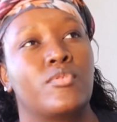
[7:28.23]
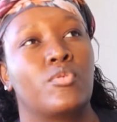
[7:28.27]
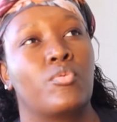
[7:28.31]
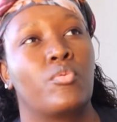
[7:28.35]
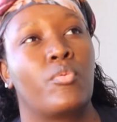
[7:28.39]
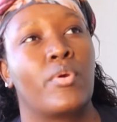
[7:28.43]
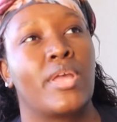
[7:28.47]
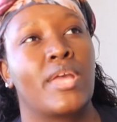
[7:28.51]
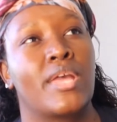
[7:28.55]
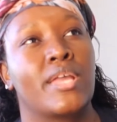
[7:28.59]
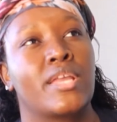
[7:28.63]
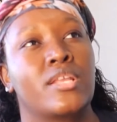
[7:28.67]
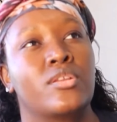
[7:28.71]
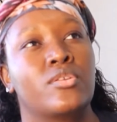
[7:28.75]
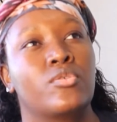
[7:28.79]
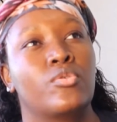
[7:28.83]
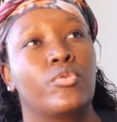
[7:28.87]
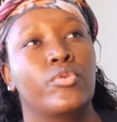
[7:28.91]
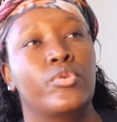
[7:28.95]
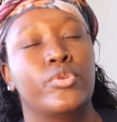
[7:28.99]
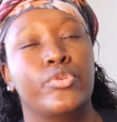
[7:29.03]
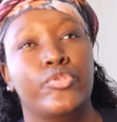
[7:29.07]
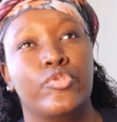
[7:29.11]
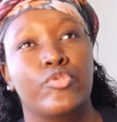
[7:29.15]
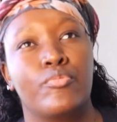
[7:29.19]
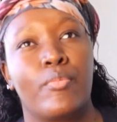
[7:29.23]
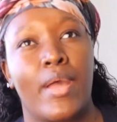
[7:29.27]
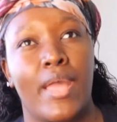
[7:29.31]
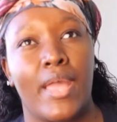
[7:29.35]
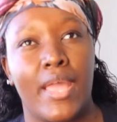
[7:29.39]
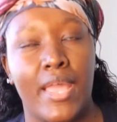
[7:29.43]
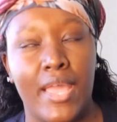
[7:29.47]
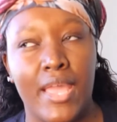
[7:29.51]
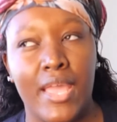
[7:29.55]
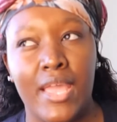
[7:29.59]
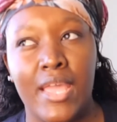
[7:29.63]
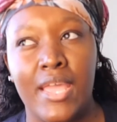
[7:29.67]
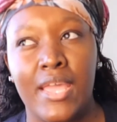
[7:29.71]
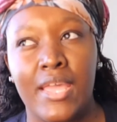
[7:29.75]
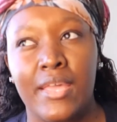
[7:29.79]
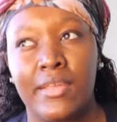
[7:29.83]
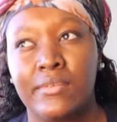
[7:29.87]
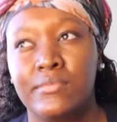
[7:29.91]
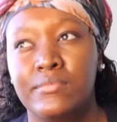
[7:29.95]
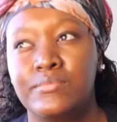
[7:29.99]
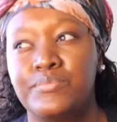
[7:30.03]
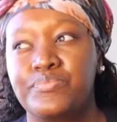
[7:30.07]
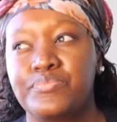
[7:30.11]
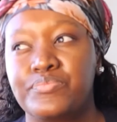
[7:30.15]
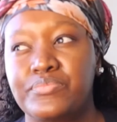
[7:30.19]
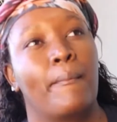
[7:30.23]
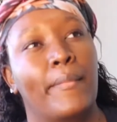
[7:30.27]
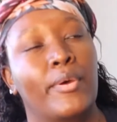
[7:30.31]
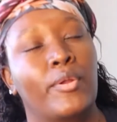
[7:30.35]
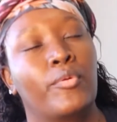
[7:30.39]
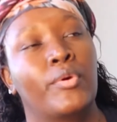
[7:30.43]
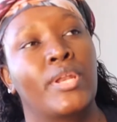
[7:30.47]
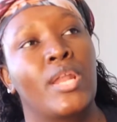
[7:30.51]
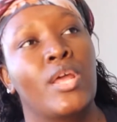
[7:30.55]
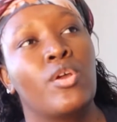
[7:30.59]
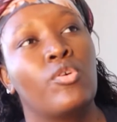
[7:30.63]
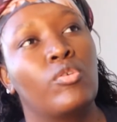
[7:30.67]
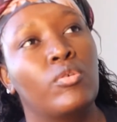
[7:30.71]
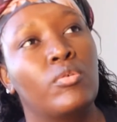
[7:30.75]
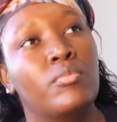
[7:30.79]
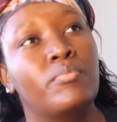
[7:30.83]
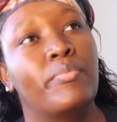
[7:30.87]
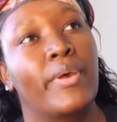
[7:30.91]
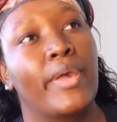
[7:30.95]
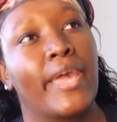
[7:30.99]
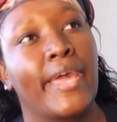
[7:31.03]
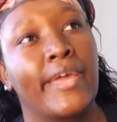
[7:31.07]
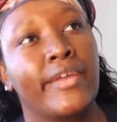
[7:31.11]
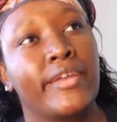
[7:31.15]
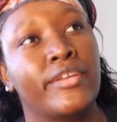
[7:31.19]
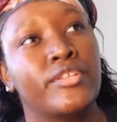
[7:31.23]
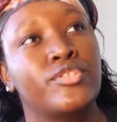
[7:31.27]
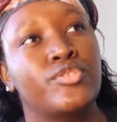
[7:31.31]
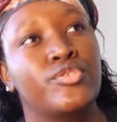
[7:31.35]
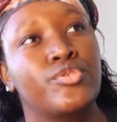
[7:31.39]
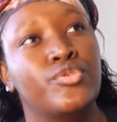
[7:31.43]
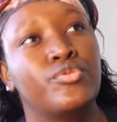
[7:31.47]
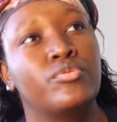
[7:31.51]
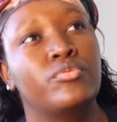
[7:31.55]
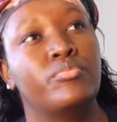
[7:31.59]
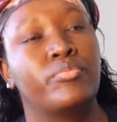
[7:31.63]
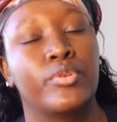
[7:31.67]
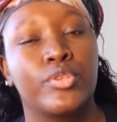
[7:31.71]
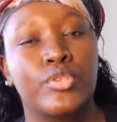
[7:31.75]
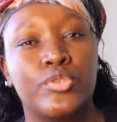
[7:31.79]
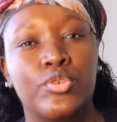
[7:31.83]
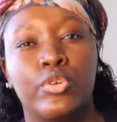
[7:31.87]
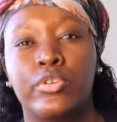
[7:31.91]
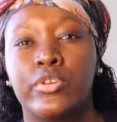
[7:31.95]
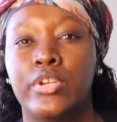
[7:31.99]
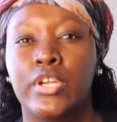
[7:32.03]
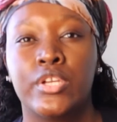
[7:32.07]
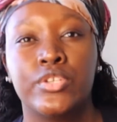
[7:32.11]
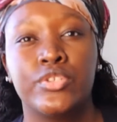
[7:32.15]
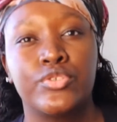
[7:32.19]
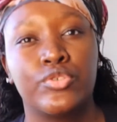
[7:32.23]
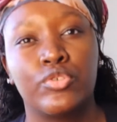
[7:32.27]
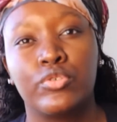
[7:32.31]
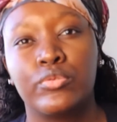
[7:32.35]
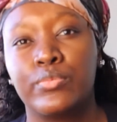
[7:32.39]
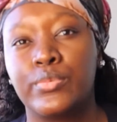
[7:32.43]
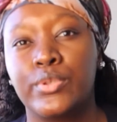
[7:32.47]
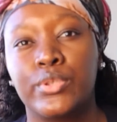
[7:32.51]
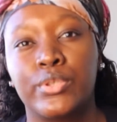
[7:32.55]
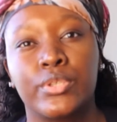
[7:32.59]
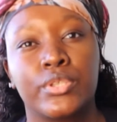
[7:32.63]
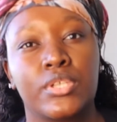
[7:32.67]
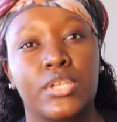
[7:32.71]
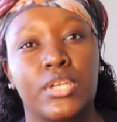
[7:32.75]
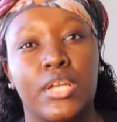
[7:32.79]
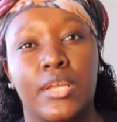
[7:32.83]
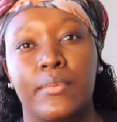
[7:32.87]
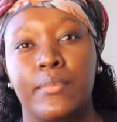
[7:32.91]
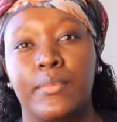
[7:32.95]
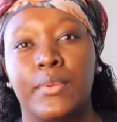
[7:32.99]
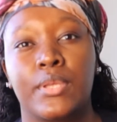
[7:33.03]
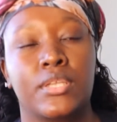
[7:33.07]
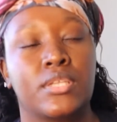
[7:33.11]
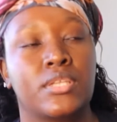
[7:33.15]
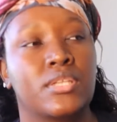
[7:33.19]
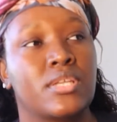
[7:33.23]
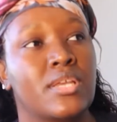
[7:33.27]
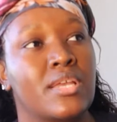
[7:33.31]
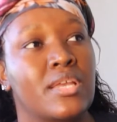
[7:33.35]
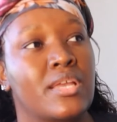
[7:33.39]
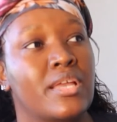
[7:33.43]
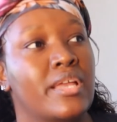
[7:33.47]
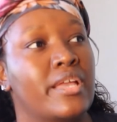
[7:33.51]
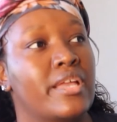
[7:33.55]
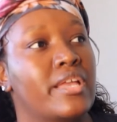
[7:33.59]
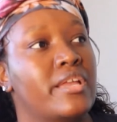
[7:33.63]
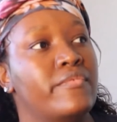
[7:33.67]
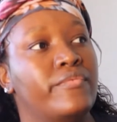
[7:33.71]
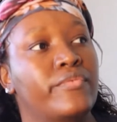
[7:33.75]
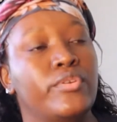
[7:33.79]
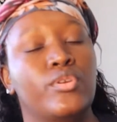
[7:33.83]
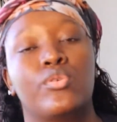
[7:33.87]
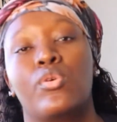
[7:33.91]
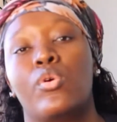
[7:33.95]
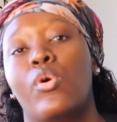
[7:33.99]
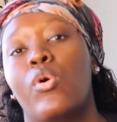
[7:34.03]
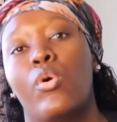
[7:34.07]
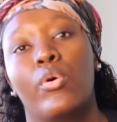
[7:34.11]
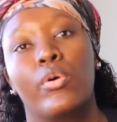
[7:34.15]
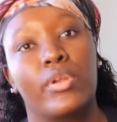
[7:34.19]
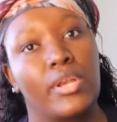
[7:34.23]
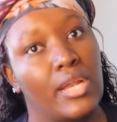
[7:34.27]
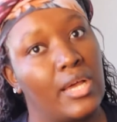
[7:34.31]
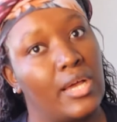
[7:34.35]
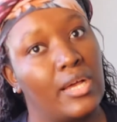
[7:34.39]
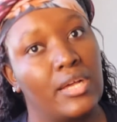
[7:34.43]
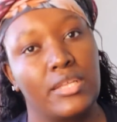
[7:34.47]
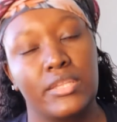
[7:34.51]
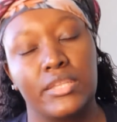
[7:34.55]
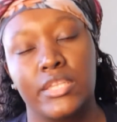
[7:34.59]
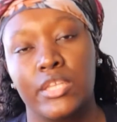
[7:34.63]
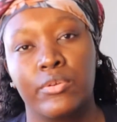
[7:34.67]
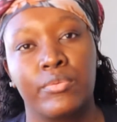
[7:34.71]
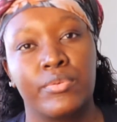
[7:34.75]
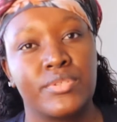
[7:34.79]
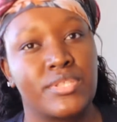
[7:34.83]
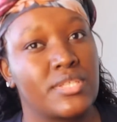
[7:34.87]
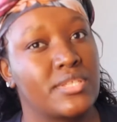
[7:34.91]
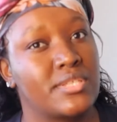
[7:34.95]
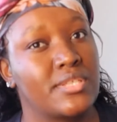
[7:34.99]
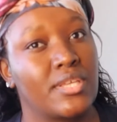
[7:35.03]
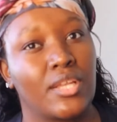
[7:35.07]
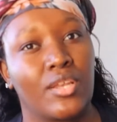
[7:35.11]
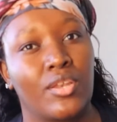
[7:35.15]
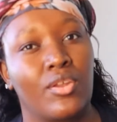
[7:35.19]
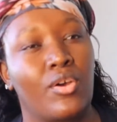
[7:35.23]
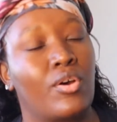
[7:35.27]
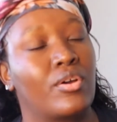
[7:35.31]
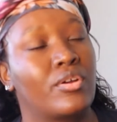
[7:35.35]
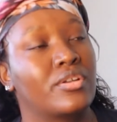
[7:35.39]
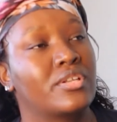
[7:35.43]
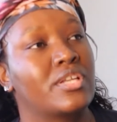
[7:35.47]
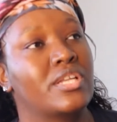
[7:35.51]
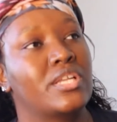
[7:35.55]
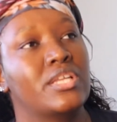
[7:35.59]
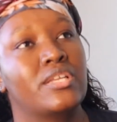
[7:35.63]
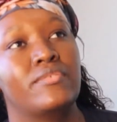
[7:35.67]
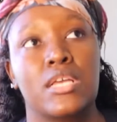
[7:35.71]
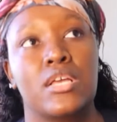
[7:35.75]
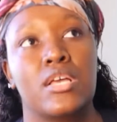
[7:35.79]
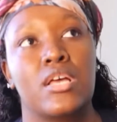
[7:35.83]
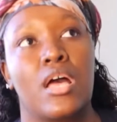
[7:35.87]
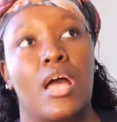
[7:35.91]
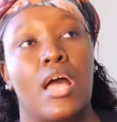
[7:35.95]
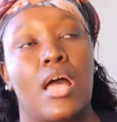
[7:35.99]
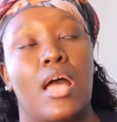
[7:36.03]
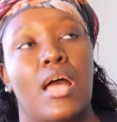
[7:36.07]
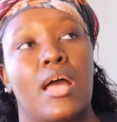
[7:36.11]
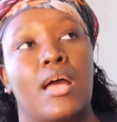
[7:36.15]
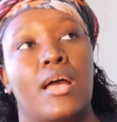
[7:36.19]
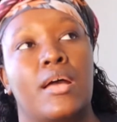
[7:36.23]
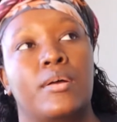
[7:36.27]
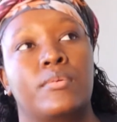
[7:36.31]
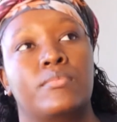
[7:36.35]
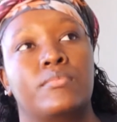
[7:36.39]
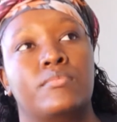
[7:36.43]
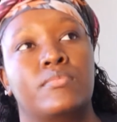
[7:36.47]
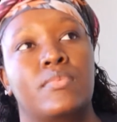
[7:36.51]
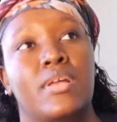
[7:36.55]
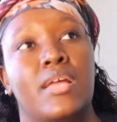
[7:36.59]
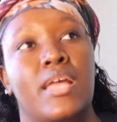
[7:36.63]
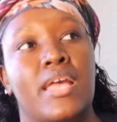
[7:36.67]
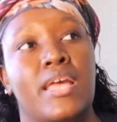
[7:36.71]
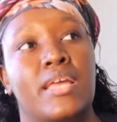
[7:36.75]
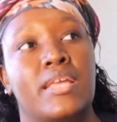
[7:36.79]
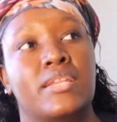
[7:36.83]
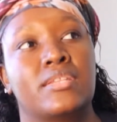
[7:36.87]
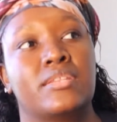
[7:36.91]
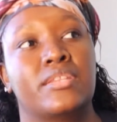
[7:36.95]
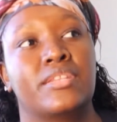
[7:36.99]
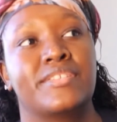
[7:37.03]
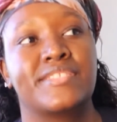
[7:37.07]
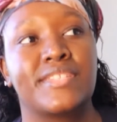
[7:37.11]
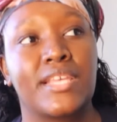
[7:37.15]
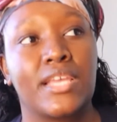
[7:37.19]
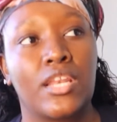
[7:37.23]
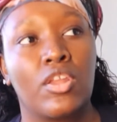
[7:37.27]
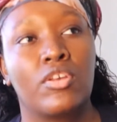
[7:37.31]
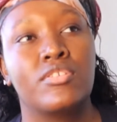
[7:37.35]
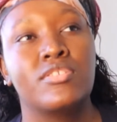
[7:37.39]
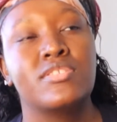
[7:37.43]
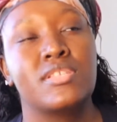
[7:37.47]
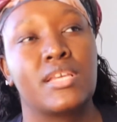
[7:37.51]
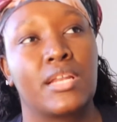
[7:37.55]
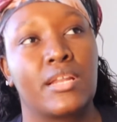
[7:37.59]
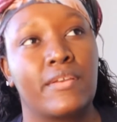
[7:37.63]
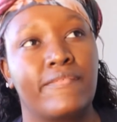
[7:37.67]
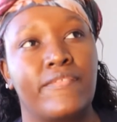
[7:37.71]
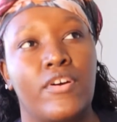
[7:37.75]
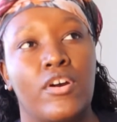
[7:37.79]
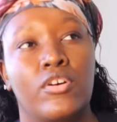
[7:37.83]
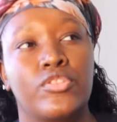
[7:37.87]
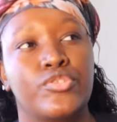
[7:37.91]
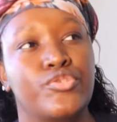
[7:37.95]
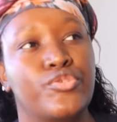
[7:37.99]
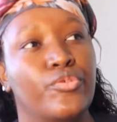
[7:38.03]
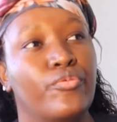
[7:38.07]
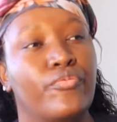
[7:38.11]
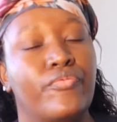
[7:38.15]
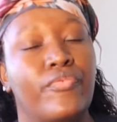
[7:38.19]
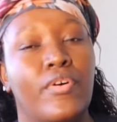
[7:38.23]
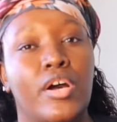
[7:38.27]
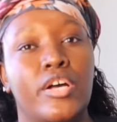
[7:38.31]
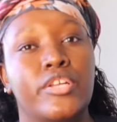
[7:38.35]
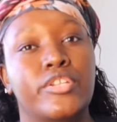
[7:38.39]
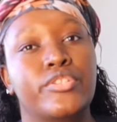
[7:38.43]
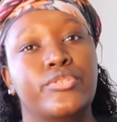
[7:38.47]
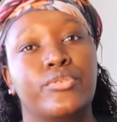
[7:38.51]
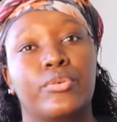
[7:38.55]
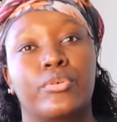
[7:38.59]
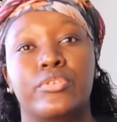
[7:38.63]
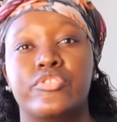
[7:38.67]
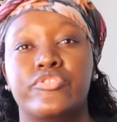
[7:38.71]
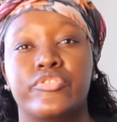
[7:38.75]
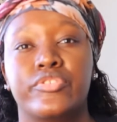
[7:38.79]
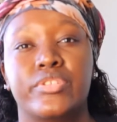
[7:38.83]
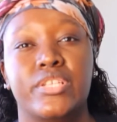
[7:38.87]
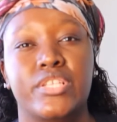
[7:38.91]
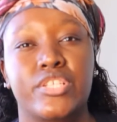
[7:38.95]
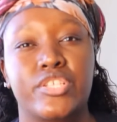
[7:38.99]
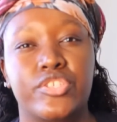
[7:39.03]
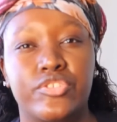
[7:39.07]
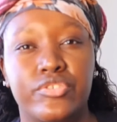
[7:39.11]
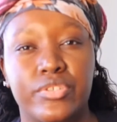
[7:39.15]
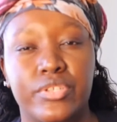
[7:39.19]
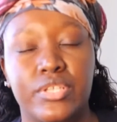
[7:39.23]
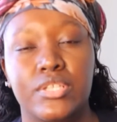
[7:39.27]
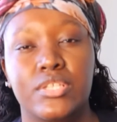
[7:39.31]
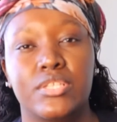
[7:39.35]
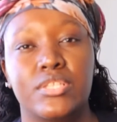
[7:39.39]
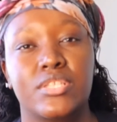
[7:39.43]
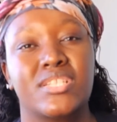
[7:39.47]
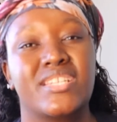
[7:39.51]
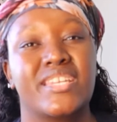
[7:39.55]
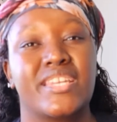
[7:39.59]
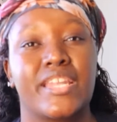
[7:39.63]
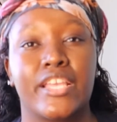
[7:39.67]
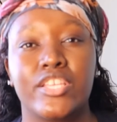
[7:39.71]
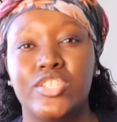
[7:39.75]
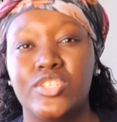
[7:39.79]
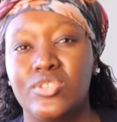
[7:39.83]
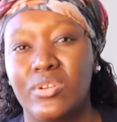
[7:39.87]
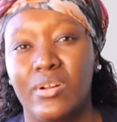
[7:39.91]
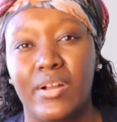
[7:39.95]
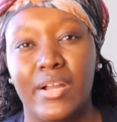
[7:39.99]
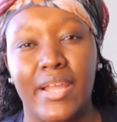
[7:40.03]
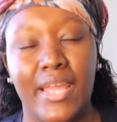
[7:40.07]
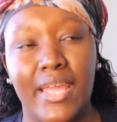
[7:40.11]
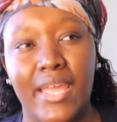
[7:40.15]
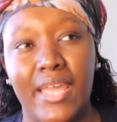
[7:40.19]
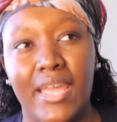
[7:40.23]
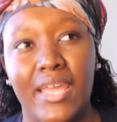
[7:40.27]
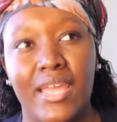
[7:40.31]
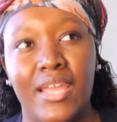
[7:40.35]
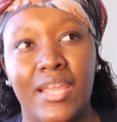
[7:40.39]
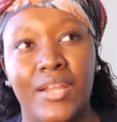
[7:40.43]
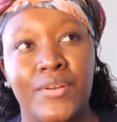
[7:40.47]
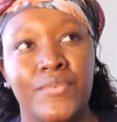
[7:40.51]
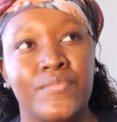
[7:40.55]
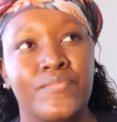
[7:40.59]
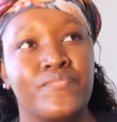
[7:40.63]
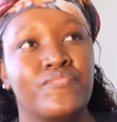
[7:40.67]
where I can go and do my hair, but when I compare it to Pretoria, Joburg, I mean, every corner there was a salon, and the salons that I found so far don't really treat natural hair.